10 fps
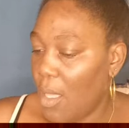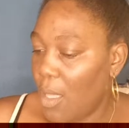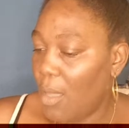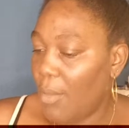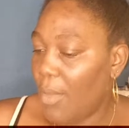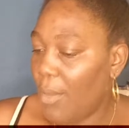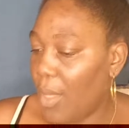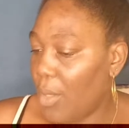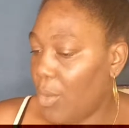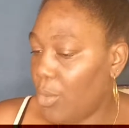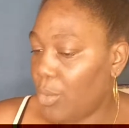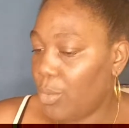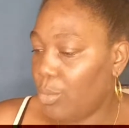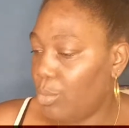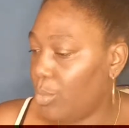I'm at my home.
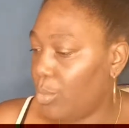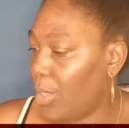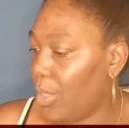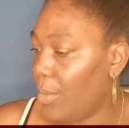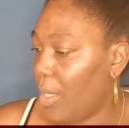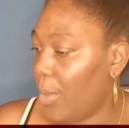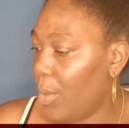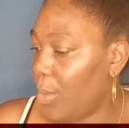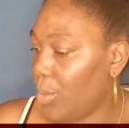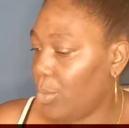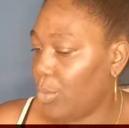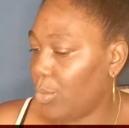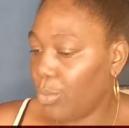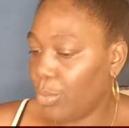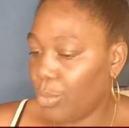I'm at my
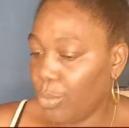home.